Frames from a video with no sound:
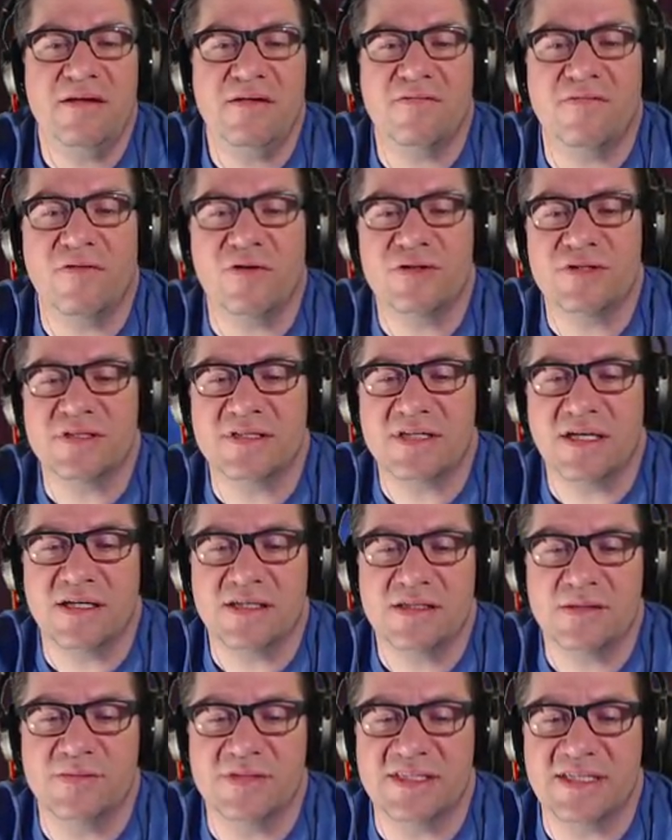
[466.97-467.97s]
versus
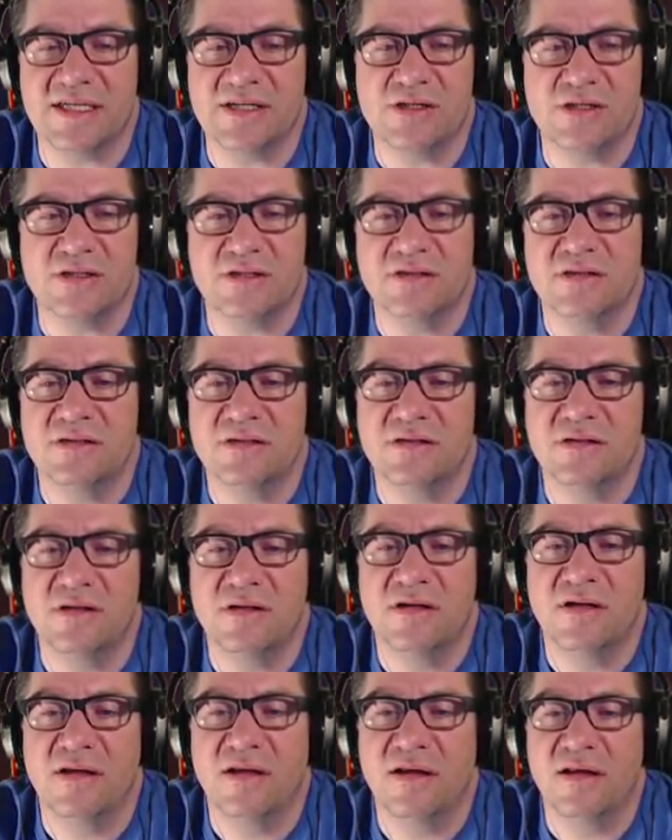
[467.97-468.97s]
customization.
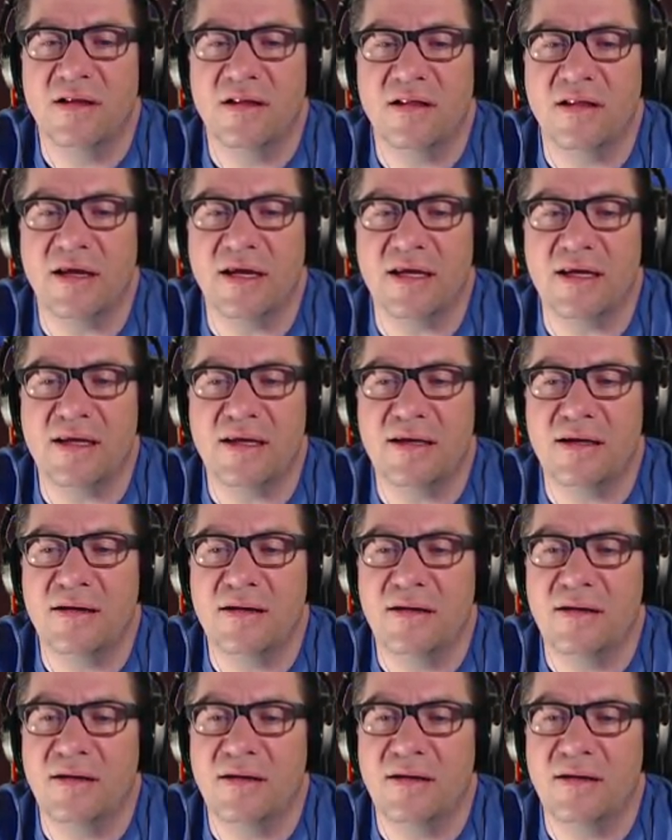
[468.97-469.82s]
Like,